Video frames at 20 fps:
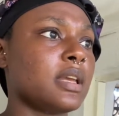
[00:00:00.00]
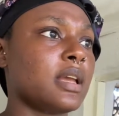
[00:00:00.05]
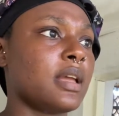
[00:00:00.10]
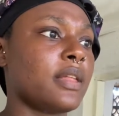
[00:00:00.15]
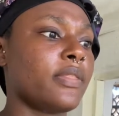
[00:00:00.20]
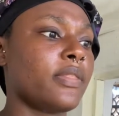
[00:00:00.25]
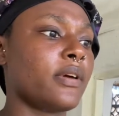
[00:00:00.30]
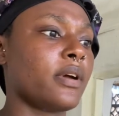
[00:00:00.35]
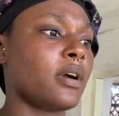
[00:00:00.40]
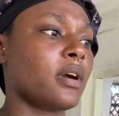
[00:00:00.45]

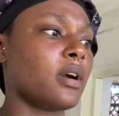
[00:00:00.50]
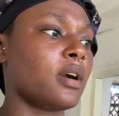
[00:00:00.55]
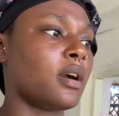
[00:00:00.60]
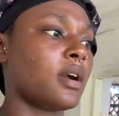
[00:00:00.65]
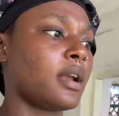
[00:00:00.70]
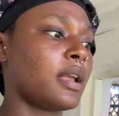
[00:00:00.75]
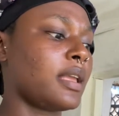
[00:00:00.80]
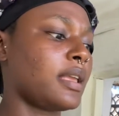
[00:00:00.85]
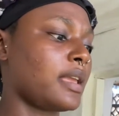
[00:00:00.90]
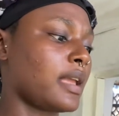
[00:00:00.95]
And
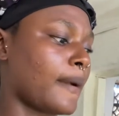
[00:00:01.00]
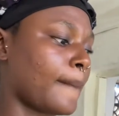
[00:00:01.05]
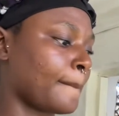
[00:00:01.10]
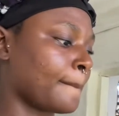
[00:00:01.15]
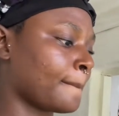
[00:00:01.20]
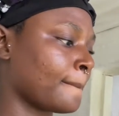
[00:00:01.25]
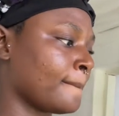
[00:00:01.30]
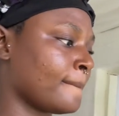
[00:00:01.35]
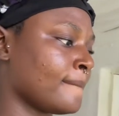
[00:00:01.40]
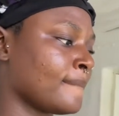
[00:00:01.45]
yeah,
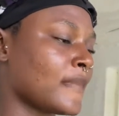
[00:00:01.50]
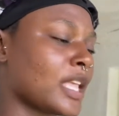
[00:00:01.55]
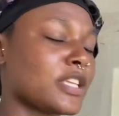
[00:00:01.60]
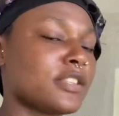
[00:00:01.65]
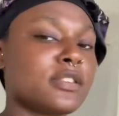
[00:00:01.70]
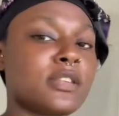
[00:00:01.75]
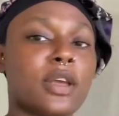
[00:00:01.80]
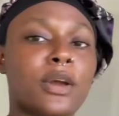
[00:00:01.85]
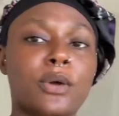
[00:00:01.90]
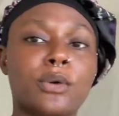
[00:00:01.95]

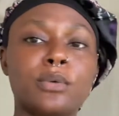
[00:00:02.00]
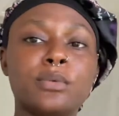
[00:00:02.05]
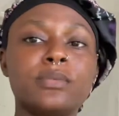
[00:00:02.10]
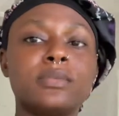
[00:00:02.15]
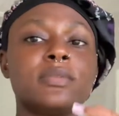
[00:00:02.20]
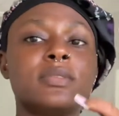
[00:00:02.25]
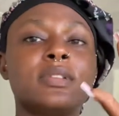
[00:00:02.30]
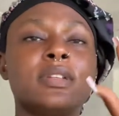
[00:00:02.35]
so